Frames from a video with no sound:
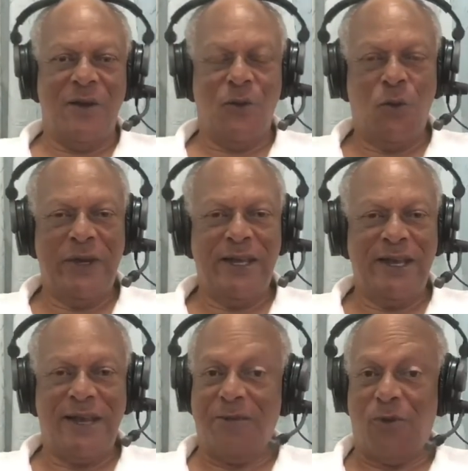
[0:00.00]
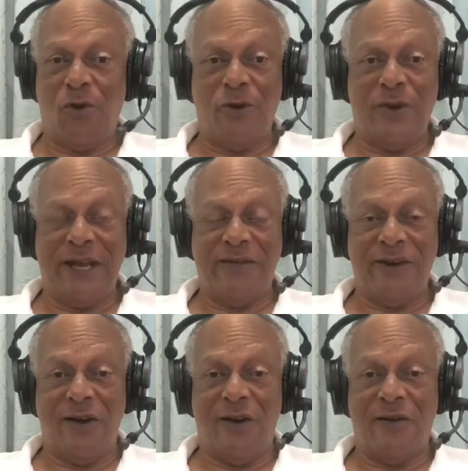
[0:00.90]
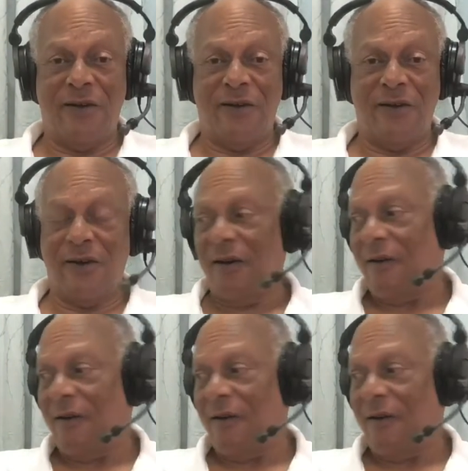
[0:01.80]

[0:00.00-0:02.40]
We have a long